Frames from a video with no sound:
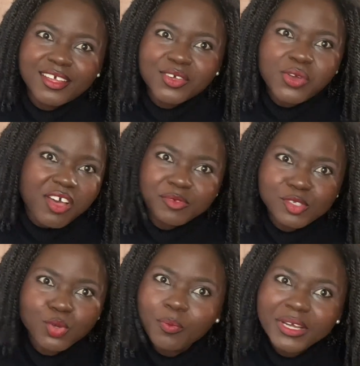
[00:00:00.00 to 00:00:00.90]
You have been
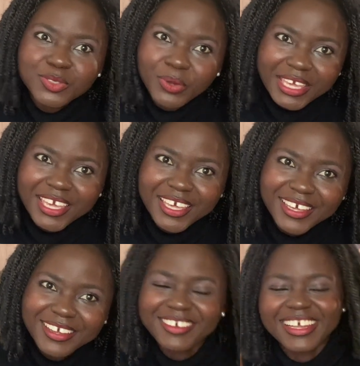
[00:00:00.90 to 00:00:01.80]
so much work,
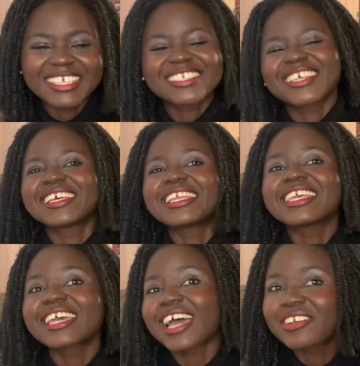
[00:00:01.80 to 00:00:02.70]
right? And then
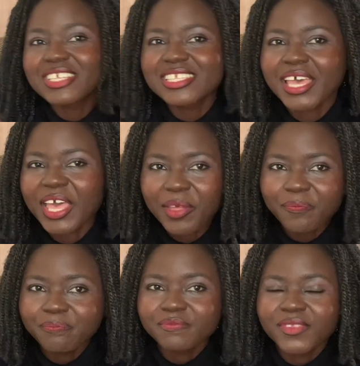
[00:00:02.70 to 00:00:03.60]
he carries her
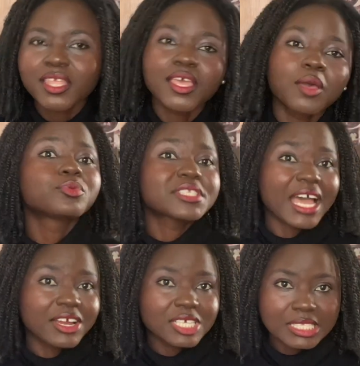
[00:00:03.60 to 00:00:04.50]
and puts
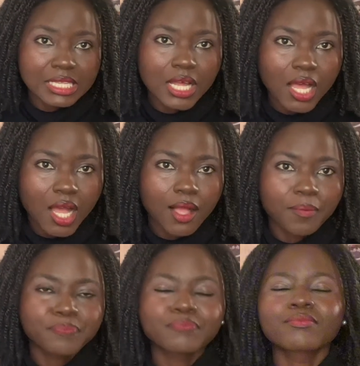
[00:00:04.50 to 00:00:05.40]
Iris in the
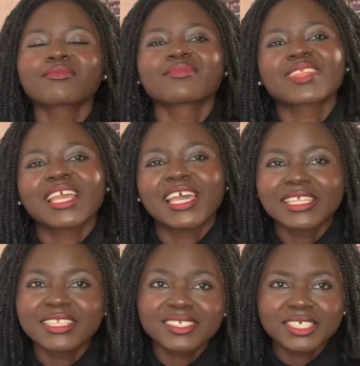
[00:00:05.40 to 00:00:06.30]
car,
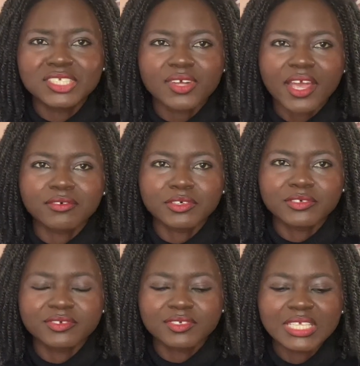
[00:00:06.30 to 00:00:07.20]
and then they drive off.
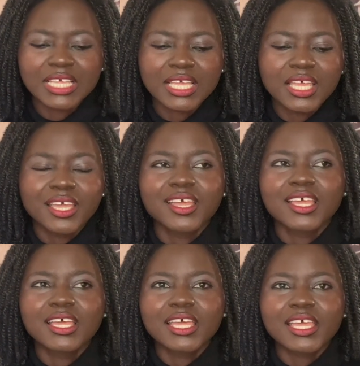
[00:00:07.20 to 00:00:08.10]

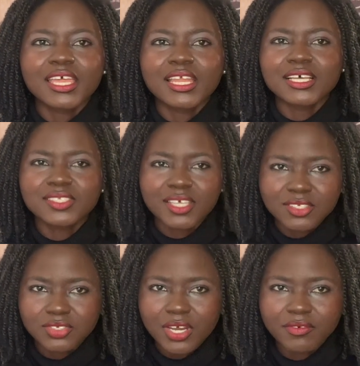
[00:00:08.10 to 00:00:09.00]
And as they
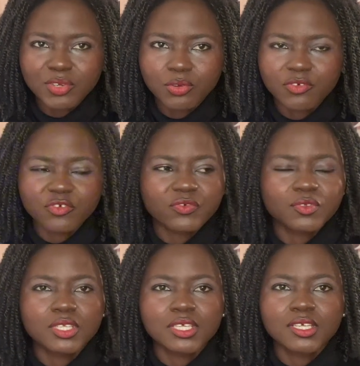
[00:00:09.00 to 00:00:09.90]
are driving off,
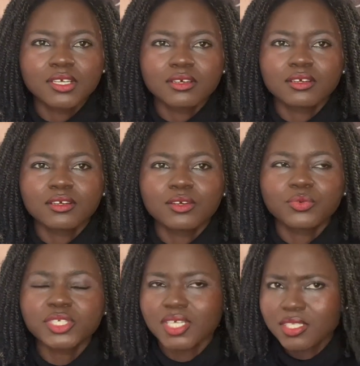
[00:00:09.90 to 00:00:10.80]

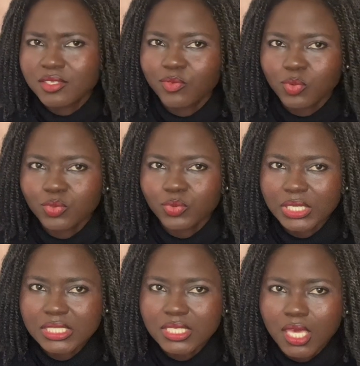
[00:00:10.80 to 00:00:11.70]
Richard's phone
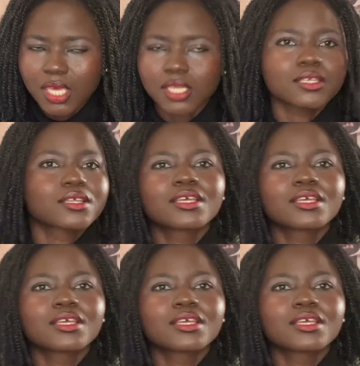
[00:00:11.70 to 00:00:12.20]
rings again.